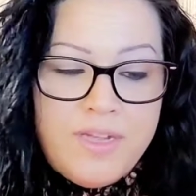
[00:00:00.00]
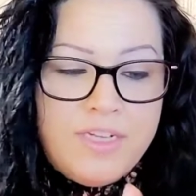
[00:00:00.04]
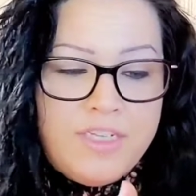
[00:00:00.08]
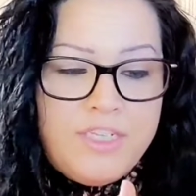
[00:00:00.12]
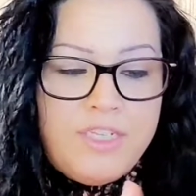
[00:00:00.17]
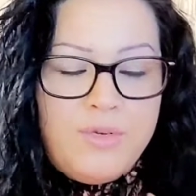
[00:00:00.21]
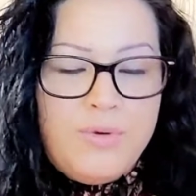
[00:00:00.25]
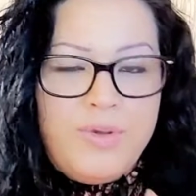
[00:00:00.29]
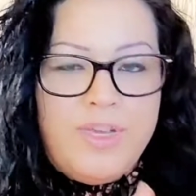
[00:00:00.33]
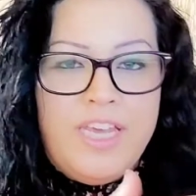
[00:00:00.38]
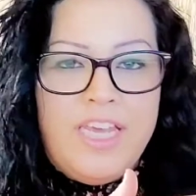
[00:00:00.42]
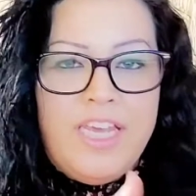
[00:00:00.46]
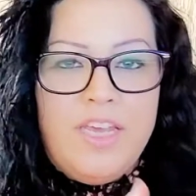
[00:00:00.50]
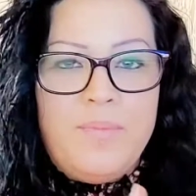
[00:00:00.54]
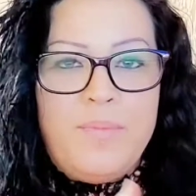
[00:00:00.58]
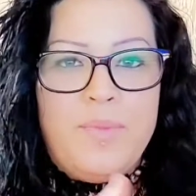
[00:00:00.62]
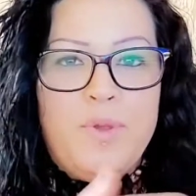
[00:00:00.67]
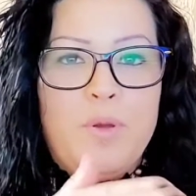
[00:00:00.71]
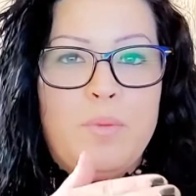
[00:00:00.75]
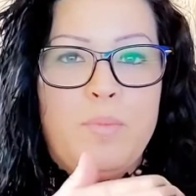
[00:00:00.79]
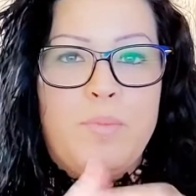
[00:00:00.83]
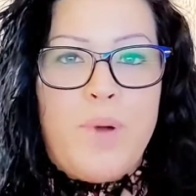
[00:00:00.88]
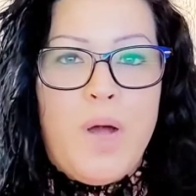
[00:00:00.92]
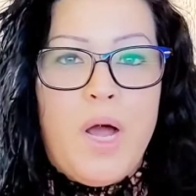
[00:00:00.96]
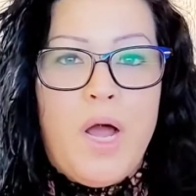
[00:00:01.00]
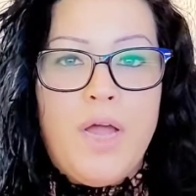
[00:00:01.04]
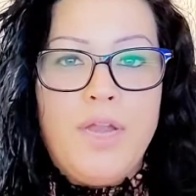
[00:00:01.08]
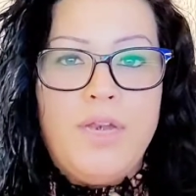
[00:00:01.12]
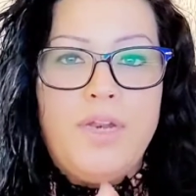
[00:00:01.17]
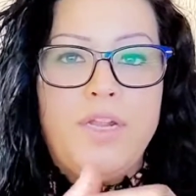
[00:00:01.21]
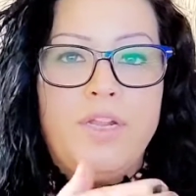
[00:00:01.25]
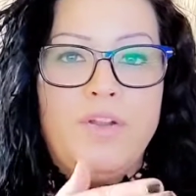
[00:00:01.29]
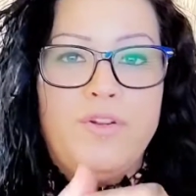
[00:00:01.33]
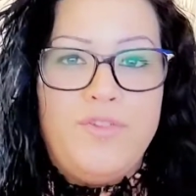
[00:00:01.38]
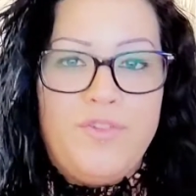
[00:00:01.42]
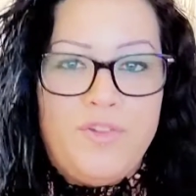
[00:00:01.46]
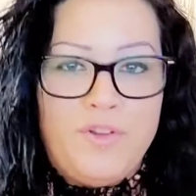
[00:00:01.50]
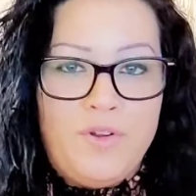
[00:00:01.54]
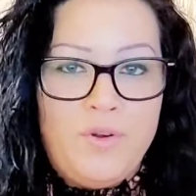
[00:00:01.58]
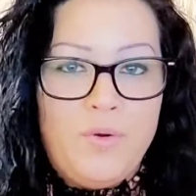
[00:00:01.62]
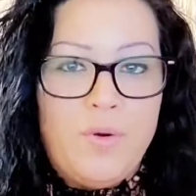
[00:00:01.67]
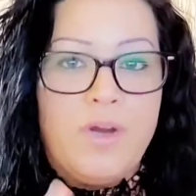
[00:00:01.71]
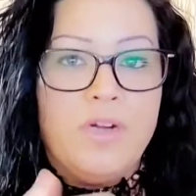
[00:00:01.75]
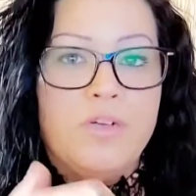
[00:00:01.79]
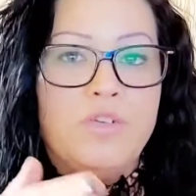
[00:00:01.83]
to keep you bonded to a